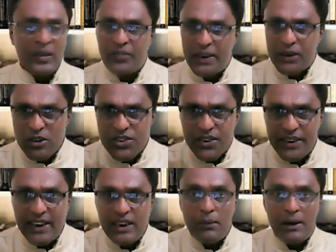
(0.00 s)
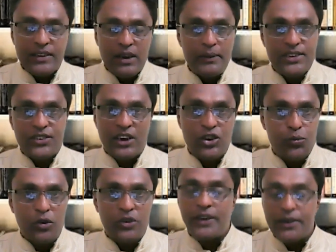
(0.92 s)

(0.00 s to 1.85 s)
They don't study any mathematics textbooks.